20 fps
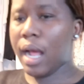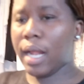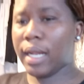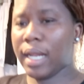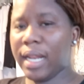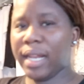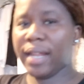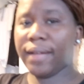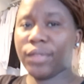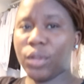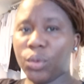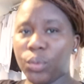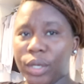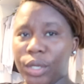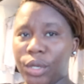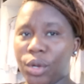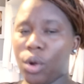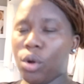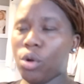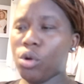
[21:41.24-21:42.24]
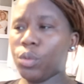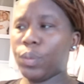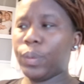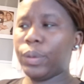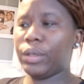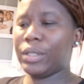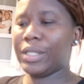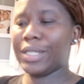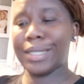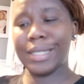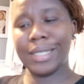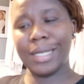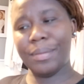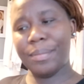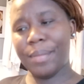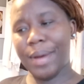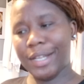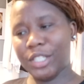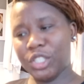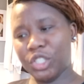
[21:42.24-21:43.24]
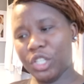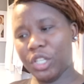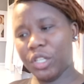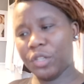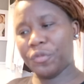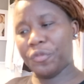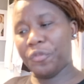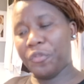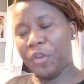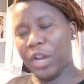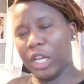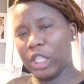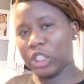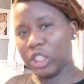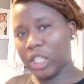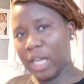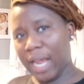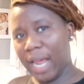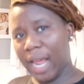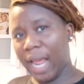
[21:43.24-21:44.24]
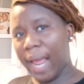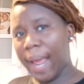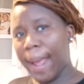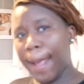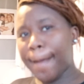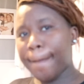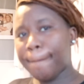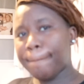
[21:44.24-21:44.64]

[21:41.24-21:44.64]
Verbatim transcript: and I left the window open. Just imagine fresh air